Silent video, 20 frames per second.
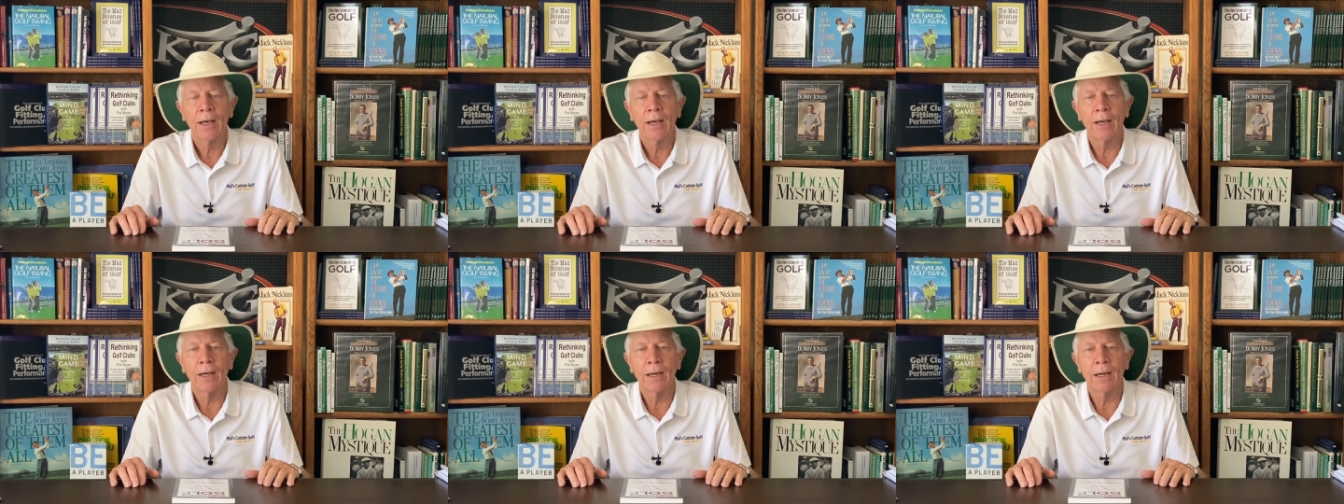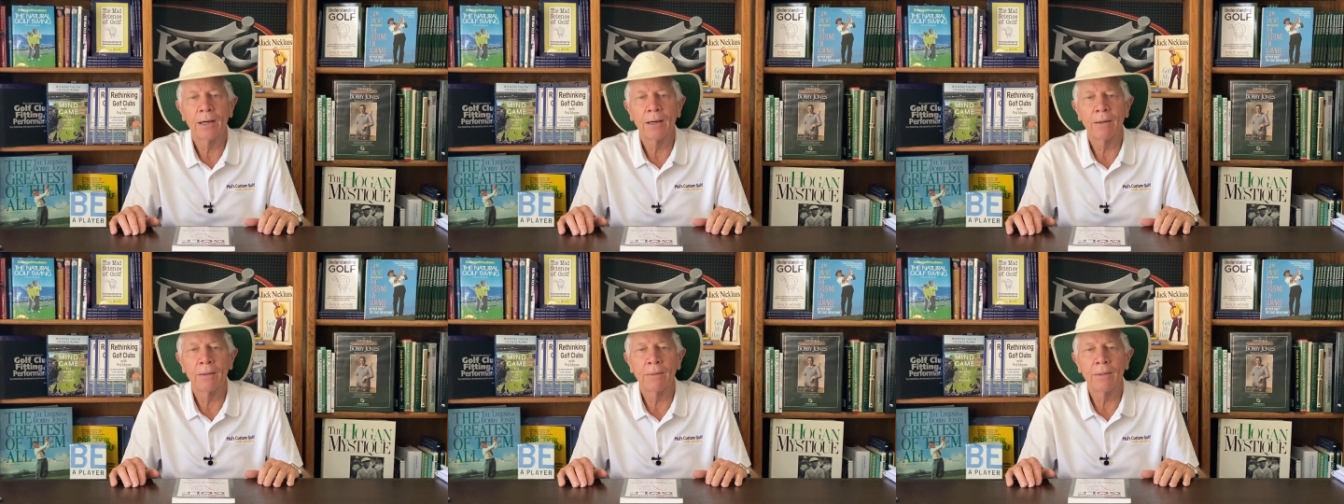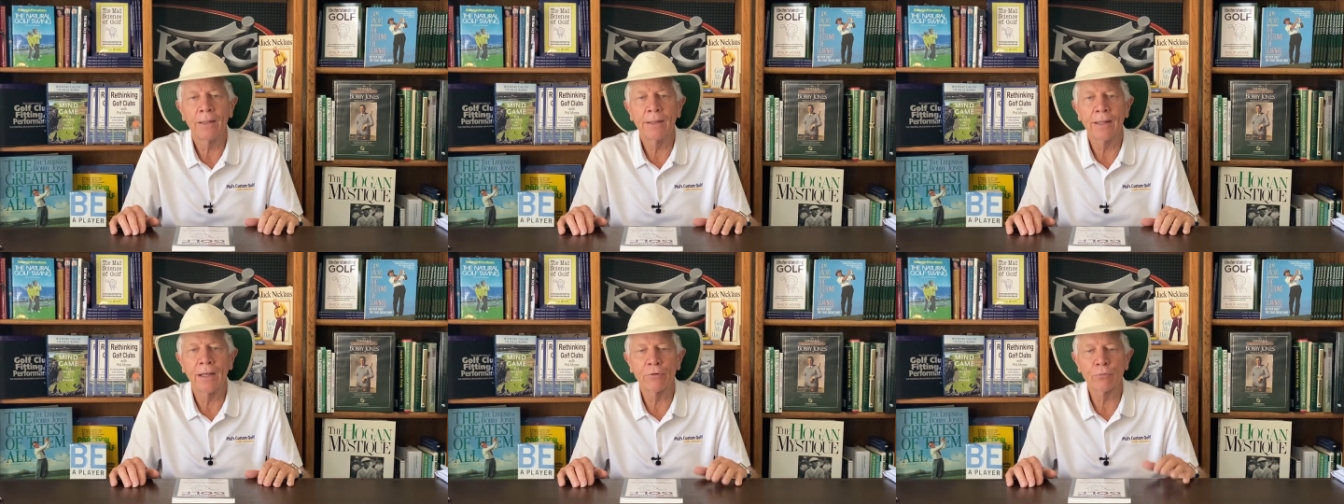uh,
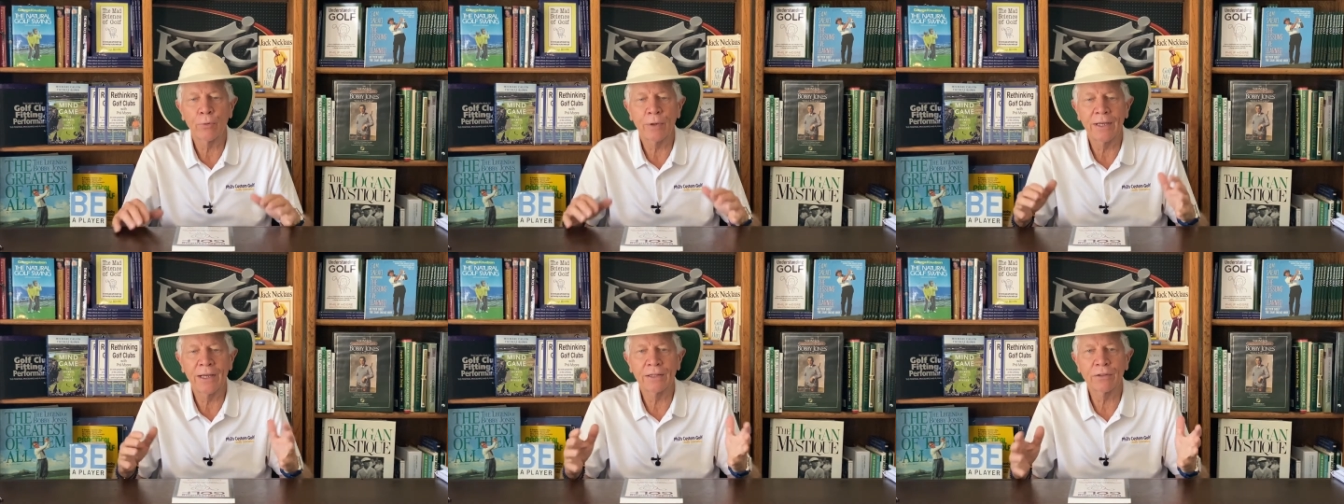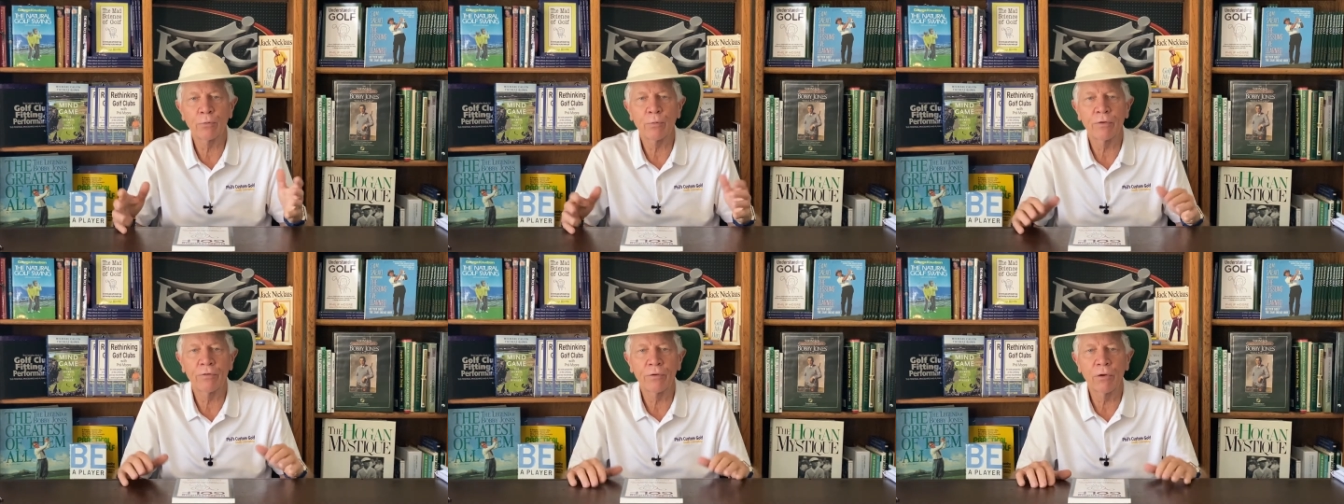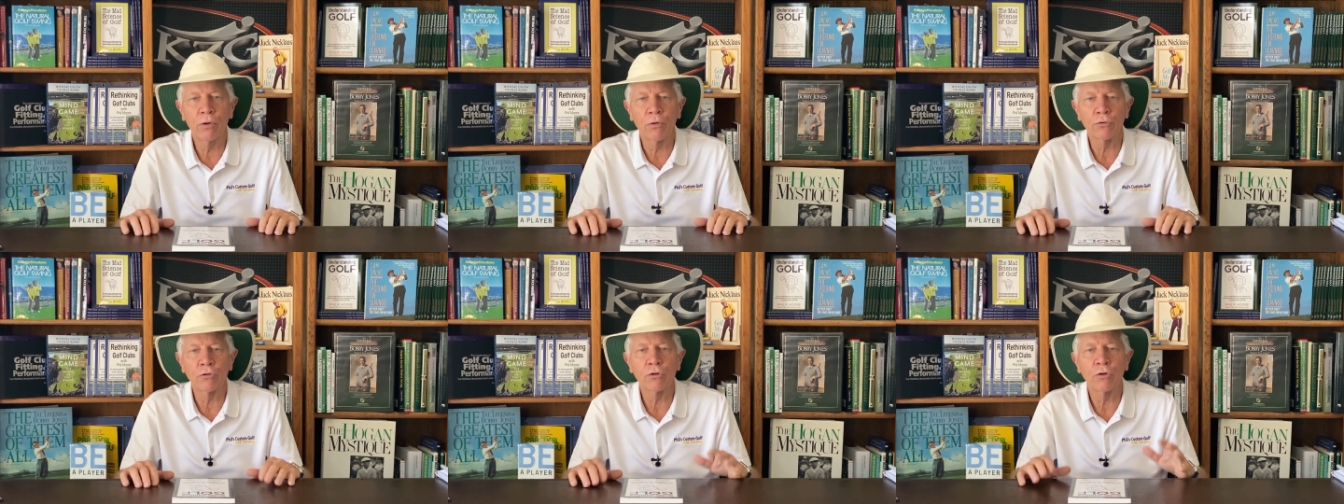and that's why you get the result.